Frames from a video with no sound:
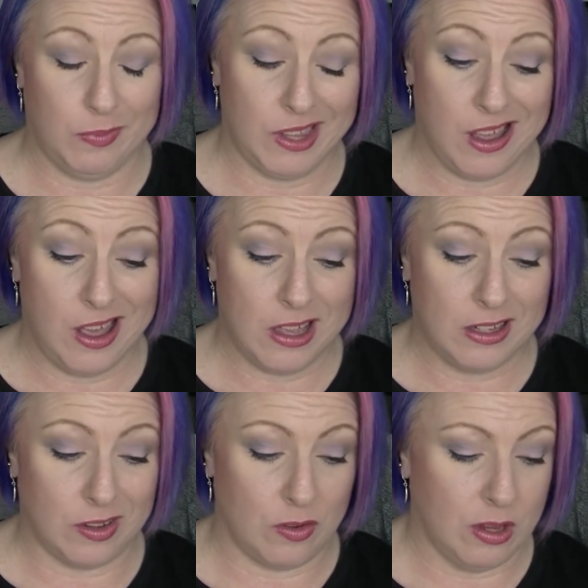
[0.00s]

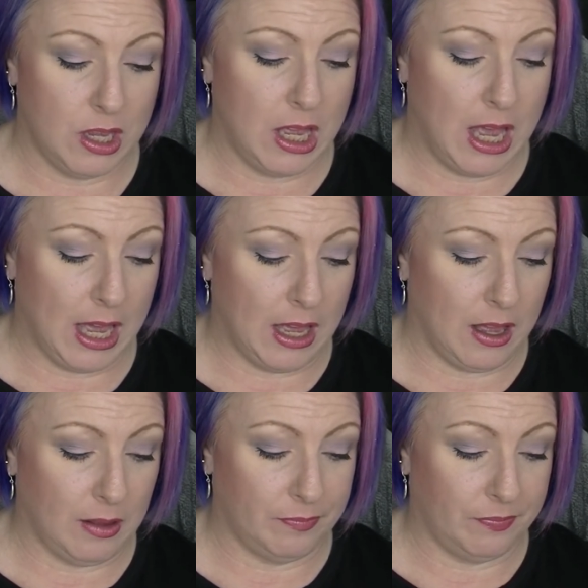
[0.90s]
So
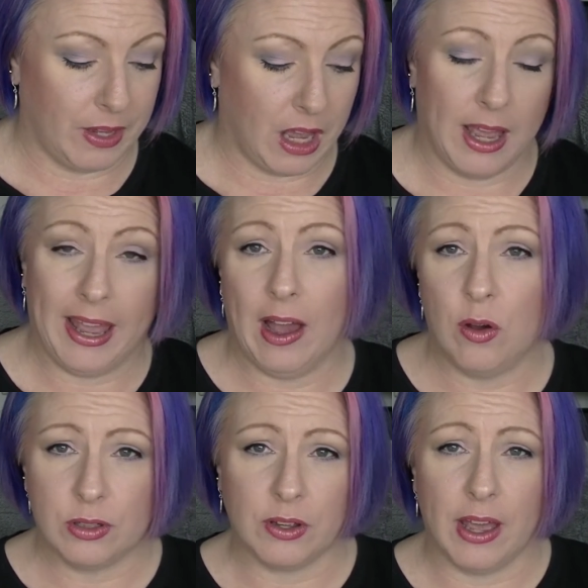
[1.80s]
I
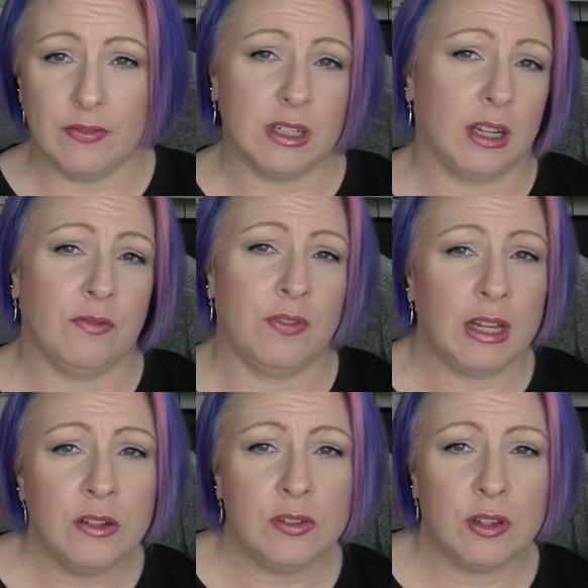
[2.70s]
also haven't done
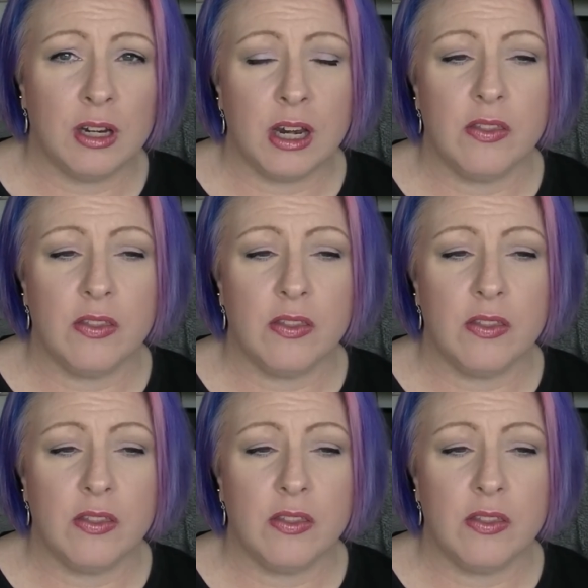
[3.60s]
values on any of